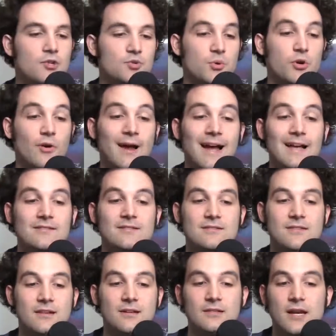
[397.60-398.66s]
Twitter hasn't
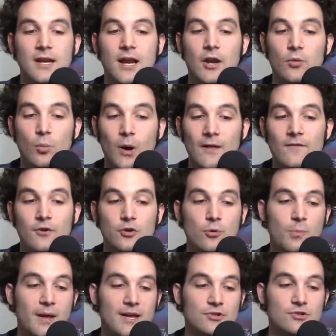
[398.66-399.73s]
set a date on when the new
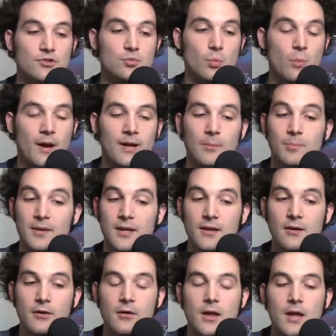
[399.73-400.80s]
pages might
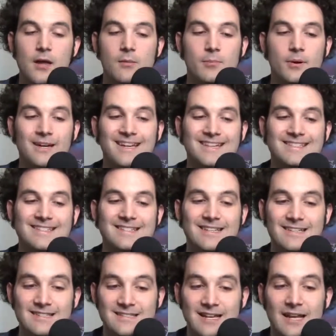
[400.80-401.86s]
appear, but it
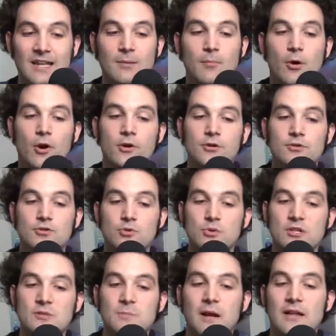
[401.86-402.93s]
is telling marketers to
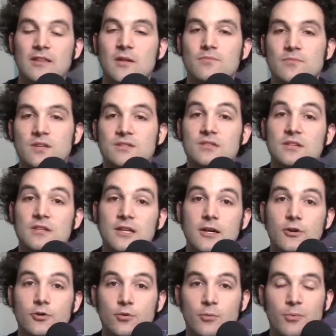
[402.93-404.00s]
expect them this
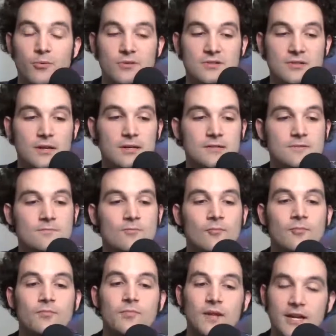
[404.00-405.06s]
year, the report says.
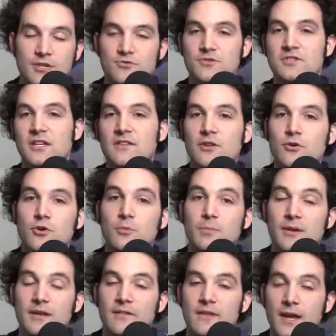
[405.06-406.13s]
Interesting that you could
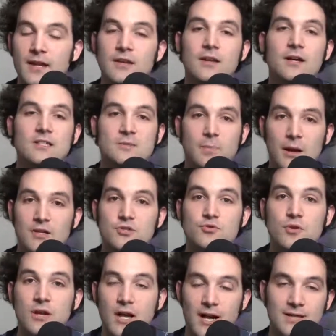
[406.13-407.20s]
be then
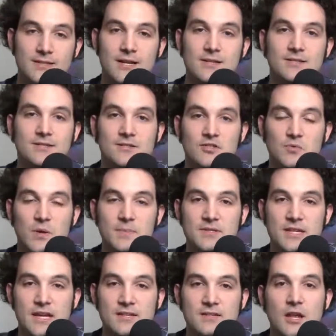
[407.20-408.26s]
sponsoring contests and
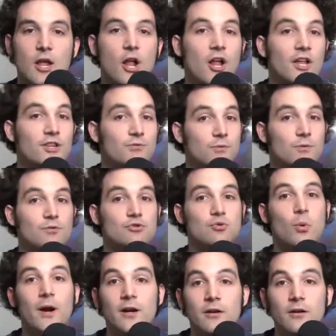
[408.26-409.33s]
sweepstakes through
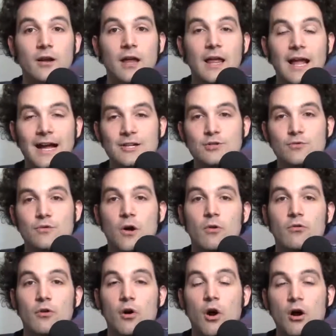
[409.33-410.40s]
Twitter. I do
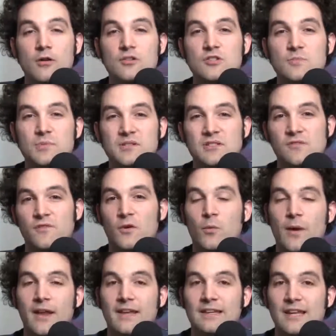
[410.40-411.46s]
know there are specific
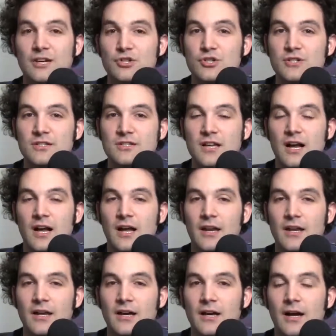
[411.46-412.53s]
regulations
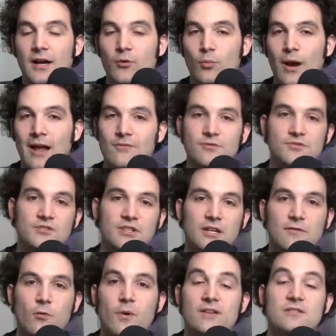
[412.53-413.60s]
on raffles and
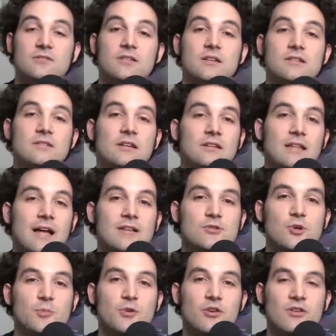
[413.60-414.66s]
giveaways and things like that,
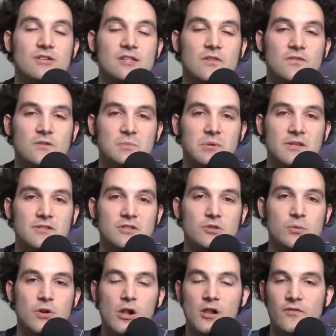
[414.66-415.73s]
so I'm curious how this plays
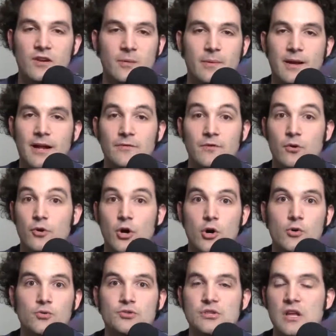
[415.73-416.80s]
into it all, if anybody out there
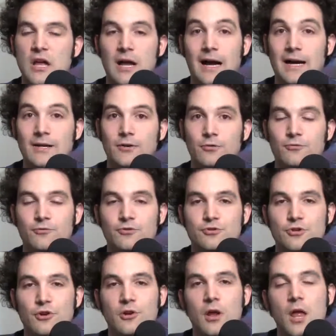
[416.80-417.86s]
knows. I don't for
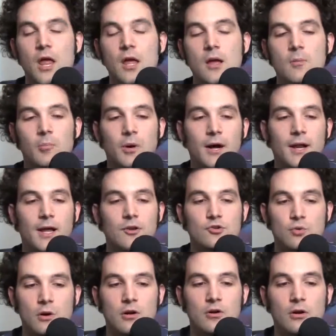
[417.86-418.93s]
sure. But
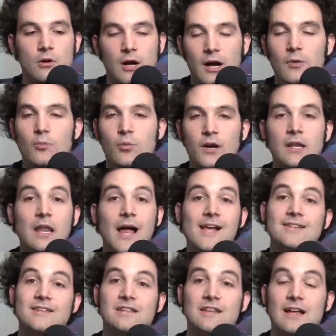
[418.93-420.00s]
Twitter
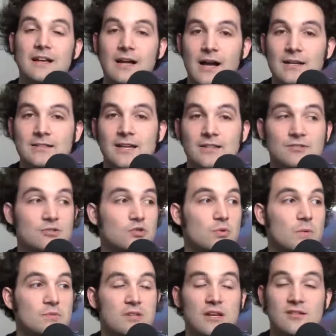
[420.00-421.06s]
realizing that contests and
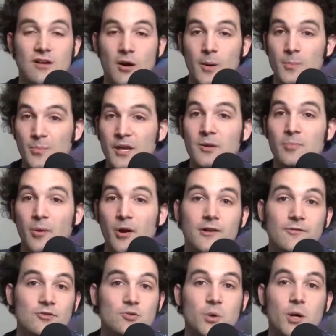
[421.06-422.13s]
sweepstakes are a big
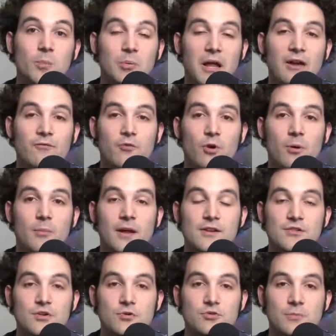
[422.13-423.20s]
of the Twitter platform
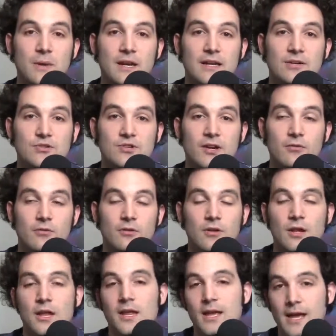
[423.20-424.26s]
and social media in
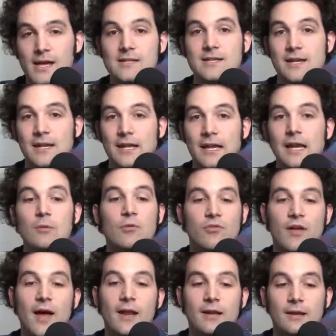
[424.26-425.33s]
general, and taking heed with
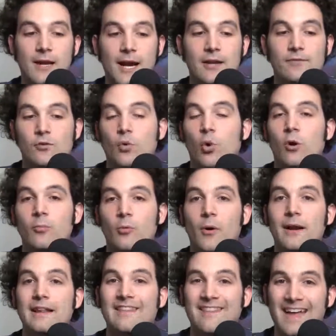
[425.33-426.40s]
that and kind of
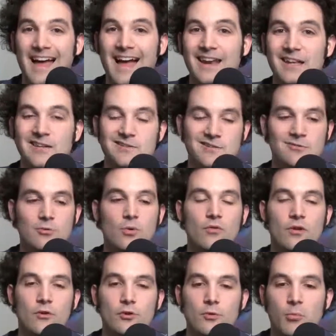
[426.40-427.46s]
incorporating that into
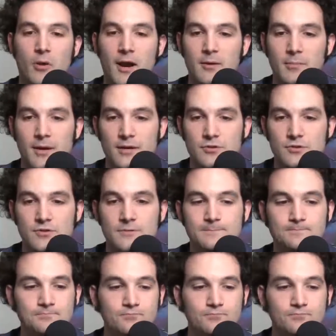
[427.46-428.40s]
their new brand pages.